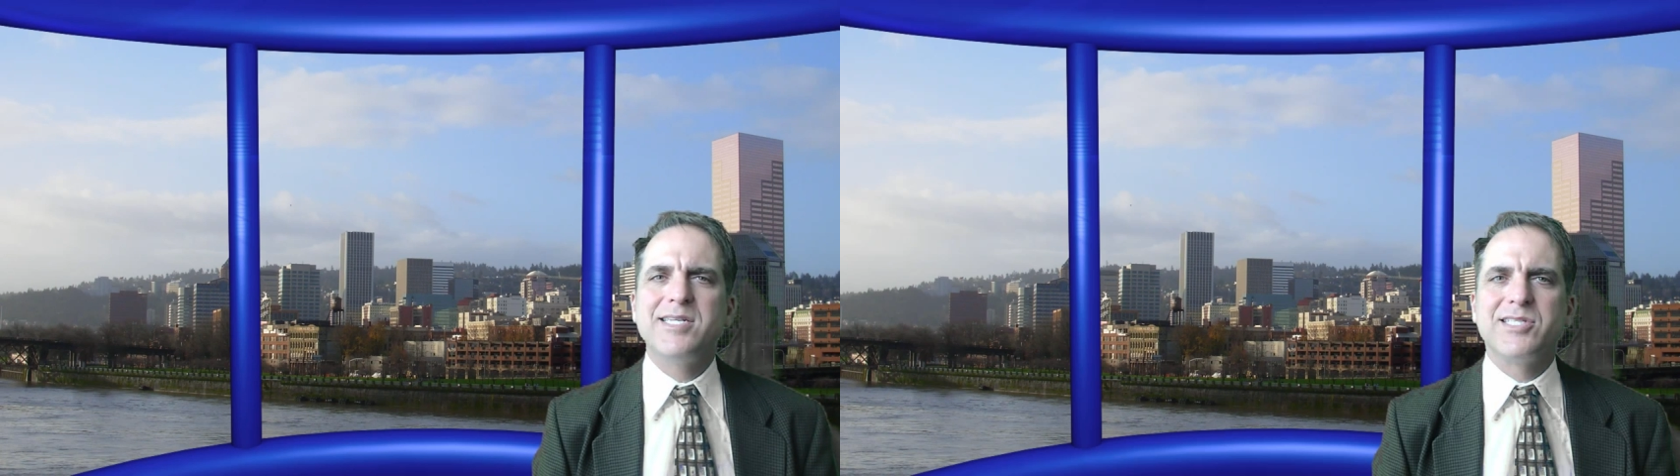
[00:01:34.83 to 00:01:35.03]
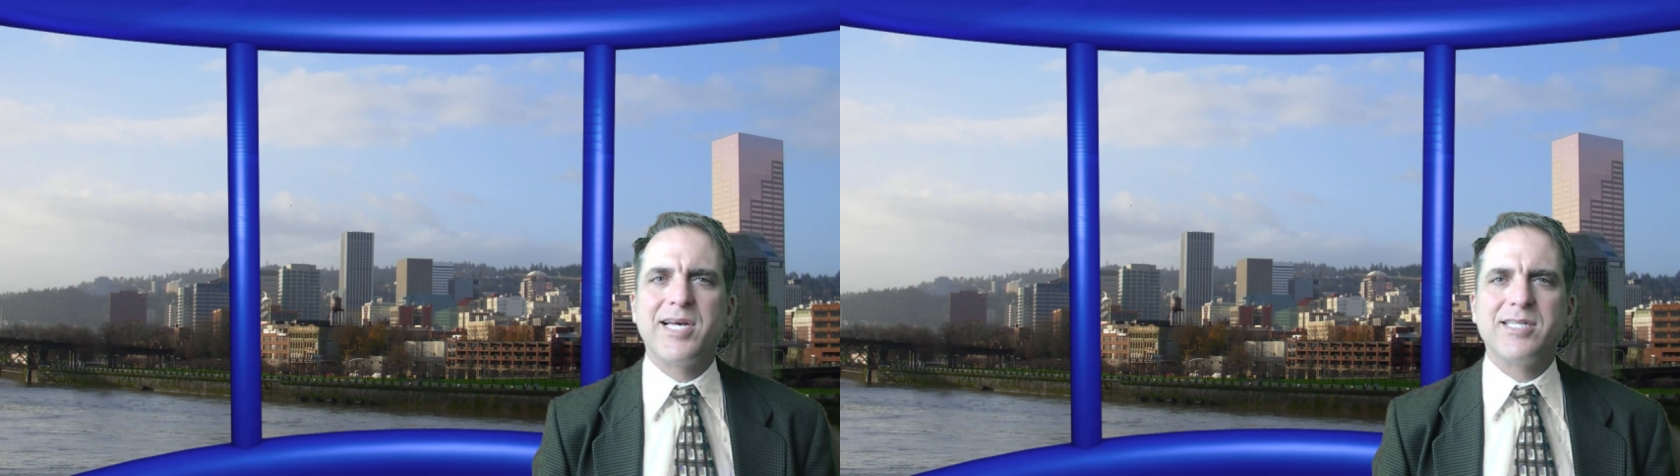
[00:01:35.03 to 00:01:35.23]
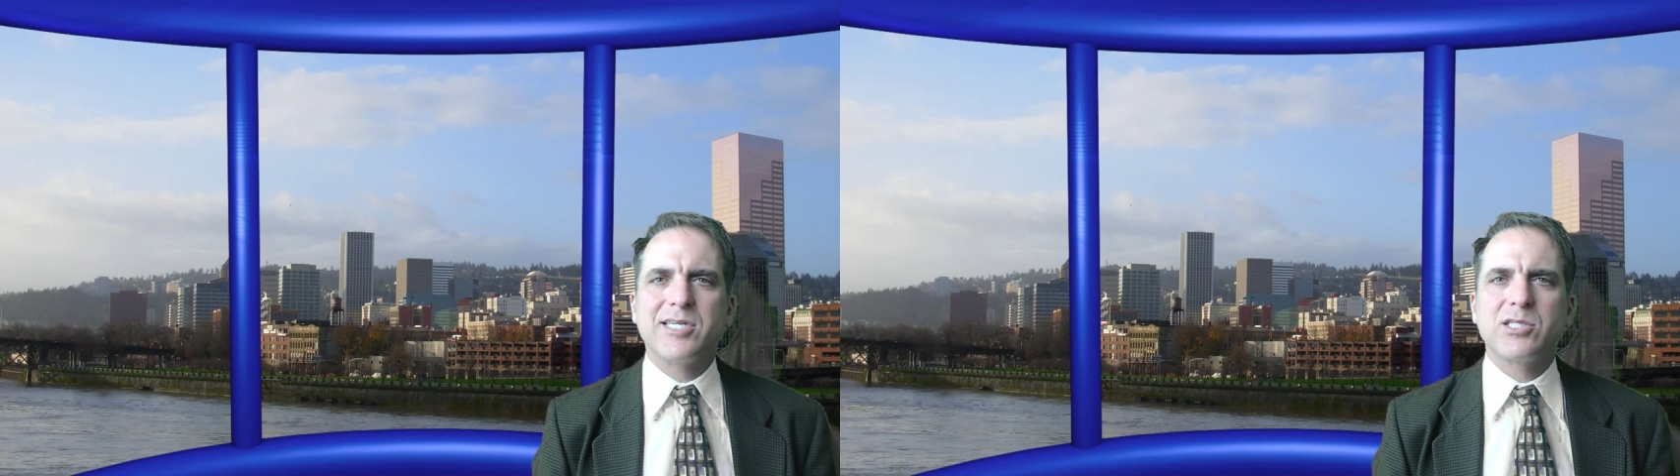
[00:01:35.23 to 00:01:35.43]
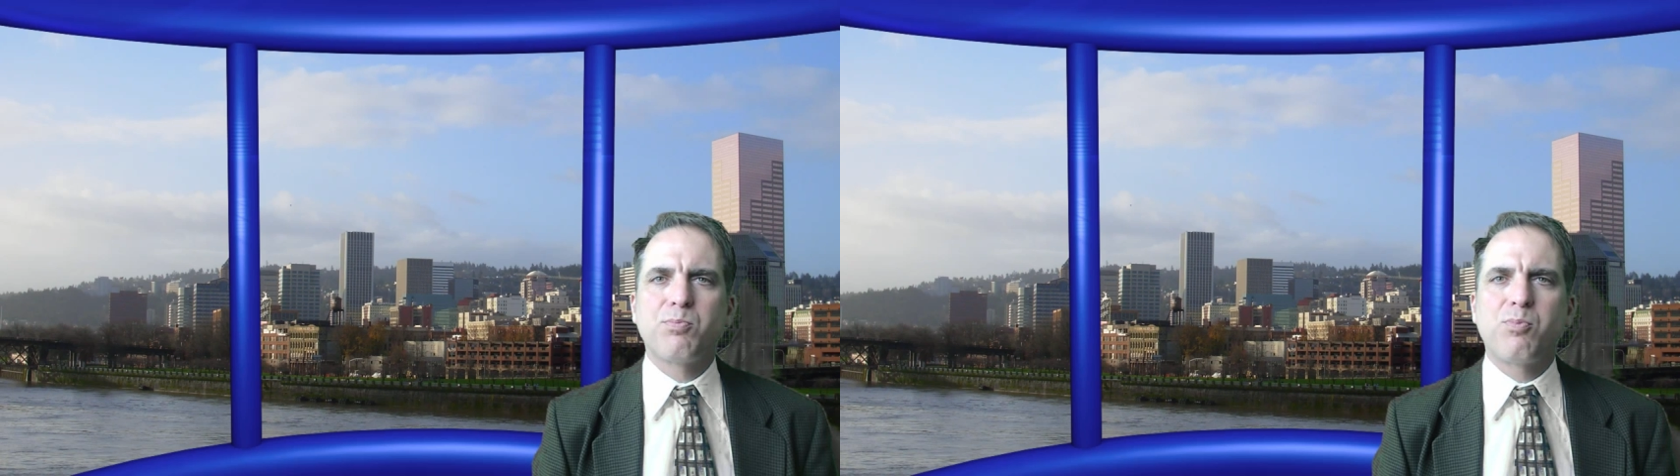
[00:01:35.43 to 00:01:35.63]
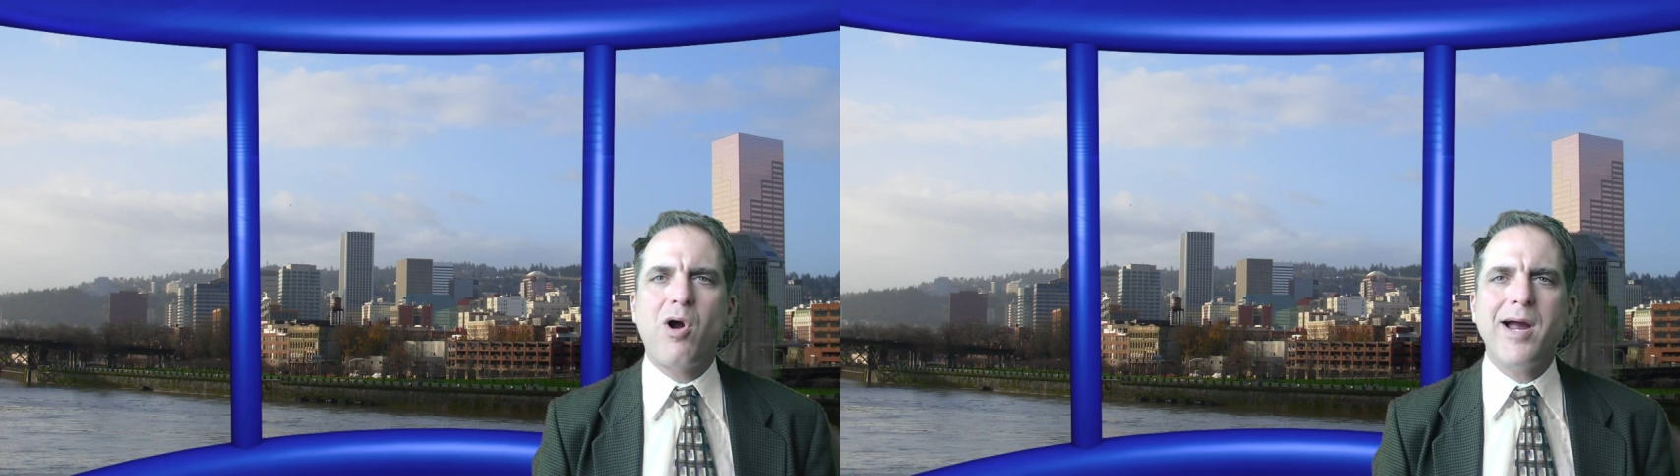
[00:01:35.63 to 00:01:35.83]
his antics
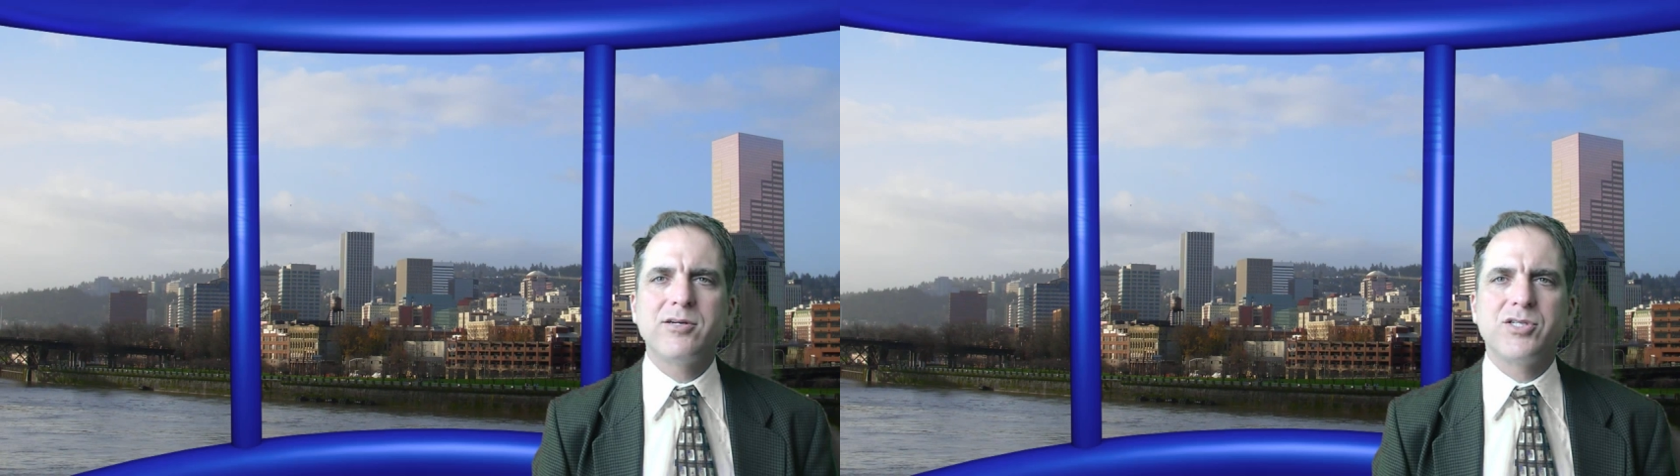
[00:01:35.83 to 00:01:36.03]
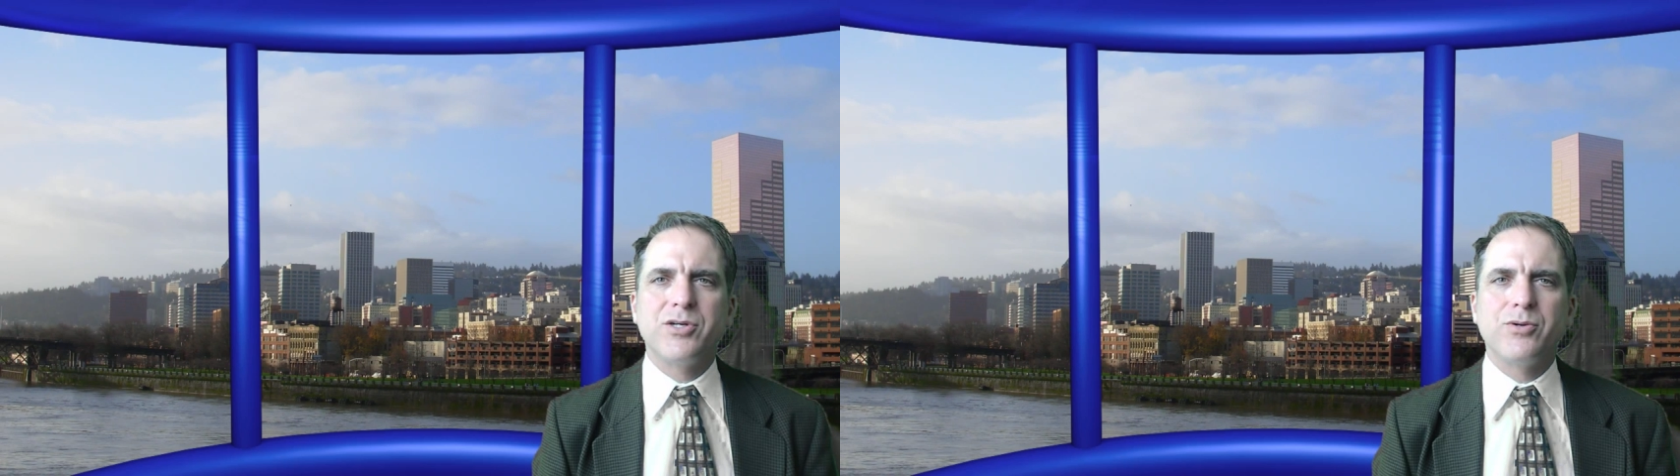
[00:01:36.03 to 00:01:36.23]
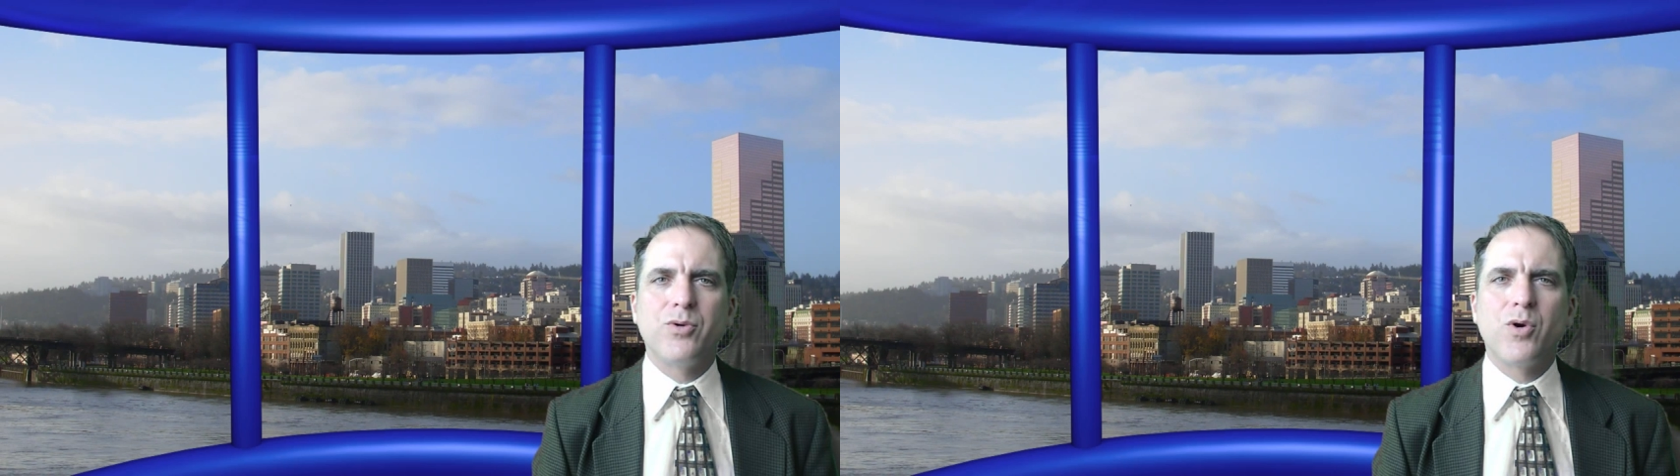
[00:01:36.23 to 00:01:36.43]
prior to